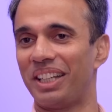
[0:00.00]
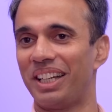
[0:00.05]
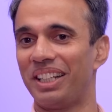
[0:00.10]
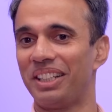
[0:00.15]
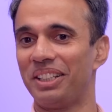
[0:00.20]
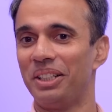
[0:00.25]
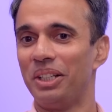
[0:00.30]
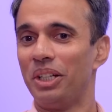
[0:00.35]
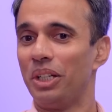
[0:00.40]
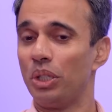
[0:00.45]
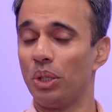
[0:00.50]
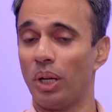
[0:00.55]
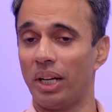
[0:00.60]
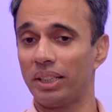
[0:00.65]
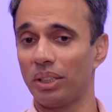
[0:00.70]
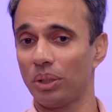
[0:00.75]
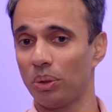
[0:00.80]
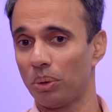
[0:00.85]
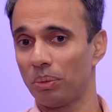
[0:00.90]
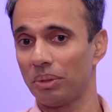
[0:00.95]
And, I
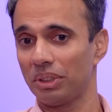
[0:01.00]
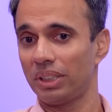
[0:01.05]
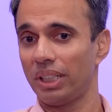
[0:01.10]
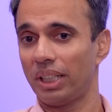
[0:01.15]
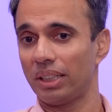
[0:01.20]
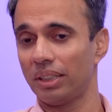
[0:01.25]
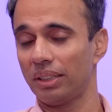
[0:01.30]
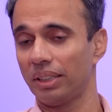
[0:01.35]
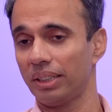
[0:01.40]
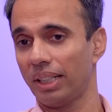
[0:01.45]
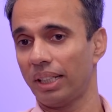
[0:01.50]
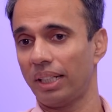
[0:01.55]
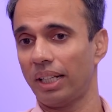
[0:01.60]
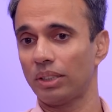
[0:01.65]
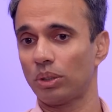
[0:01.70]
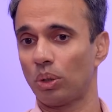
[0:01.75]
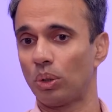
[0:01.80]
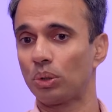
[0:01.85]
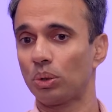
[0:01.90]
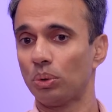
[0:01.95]
think, Hormazd, the other thing that
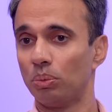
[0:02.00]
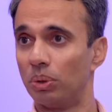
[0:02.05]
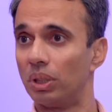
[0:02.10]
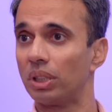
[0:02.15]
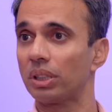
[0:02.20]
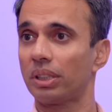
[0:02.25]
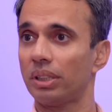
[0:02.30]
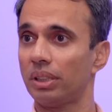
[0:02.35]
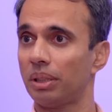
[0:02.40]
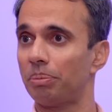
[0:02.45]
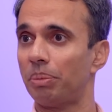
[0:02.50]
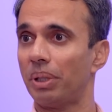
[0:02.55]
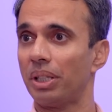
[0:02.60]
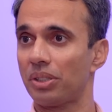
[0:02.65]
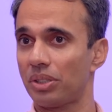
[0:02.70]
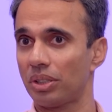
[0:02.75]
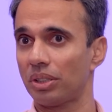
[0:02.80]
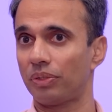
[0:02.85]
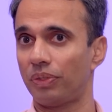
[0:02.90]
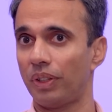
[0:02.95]
has also worked in the
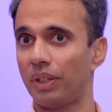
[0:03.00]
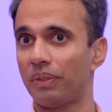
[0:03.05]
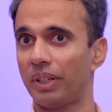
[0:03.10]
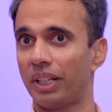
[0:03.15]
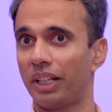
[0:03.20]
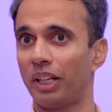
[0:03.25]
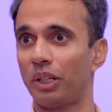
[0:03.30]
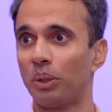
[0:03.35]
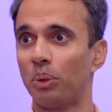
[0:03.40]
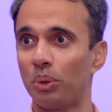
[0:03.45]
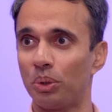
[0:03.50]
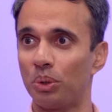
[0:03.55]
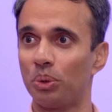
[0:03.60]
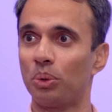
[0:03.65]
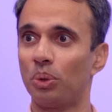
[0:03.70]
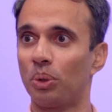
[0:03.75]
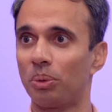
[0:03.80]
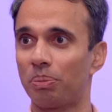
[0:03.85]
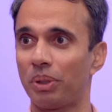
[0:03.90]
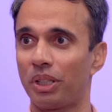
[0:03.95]
Punch's favor, and I know you
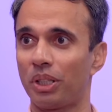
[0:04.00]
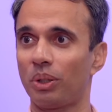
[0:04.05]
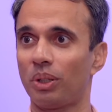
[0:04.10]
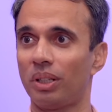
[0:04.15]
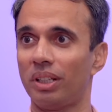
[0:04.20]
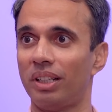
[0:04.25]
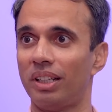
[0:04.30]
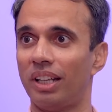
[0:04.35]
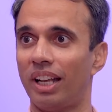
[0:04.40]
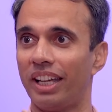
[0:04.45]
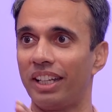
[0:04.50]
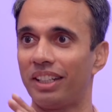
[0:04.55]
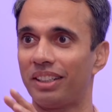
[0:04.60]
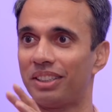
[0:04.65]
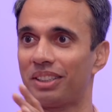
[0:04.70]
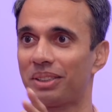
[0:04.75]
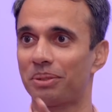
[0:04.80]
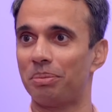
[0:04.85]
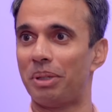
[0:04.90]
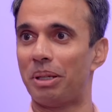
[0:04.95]
don't particularly like
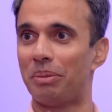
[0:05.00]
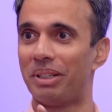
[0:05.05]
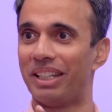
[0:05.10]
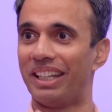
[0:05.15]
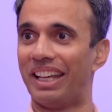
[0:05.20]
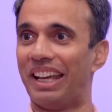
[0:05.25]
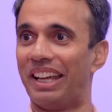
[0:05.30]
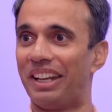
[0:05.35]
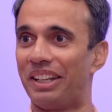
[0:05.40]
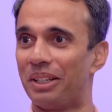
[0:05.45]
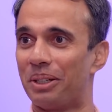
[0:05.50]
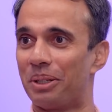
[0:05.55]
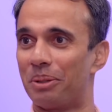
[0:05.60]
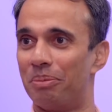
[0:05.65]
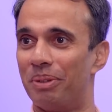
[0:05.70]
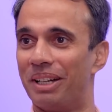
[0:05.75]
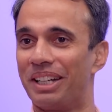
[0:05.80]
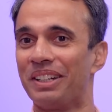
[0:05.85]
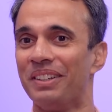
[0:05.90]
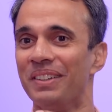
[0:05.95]
this maybe area,
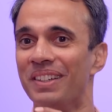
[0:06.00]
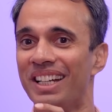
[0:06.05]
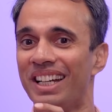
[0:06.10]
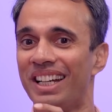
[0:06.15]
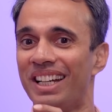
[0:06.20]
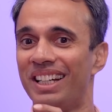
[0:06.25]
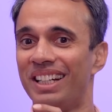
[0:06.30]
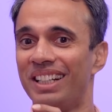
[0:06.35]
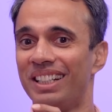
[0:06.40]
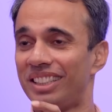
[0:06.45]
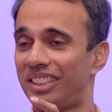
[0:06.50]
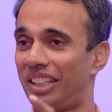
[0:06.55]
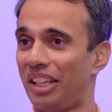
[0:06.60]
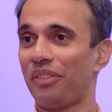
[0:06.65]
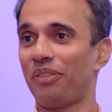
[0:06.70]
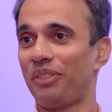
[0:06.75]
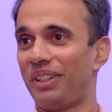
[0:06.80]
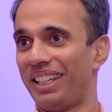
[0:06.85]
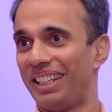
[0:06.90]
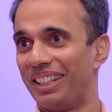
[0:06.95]
but
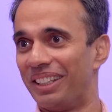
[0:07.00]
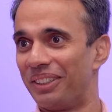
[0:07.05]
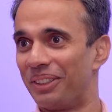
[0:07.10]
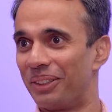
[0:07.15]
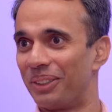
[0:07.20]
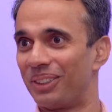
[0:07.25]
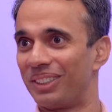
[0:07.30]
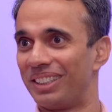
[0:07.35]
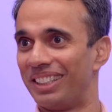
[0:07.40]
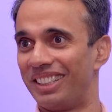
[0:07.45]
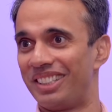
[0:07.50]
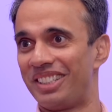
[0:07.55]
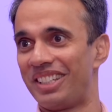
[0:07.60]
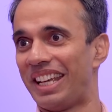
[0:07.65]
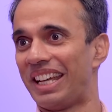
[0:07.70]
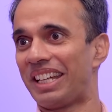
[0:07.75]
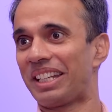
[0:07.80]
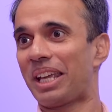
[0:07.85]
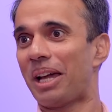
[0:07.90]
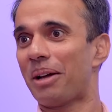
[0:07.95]
safety, the
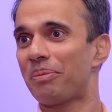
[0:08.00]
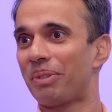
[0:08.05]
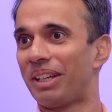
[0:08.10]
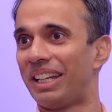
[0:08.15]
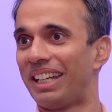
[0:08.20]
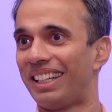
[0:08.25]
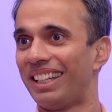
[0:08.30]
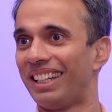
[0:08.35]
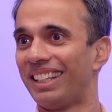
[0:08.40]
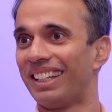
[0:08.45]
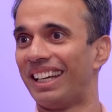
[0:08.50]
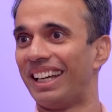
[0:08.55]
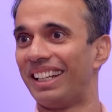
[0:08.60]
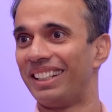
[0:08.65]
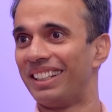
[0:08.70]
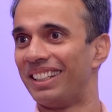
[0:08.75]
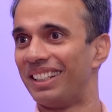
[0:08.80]
GNCAP rating and,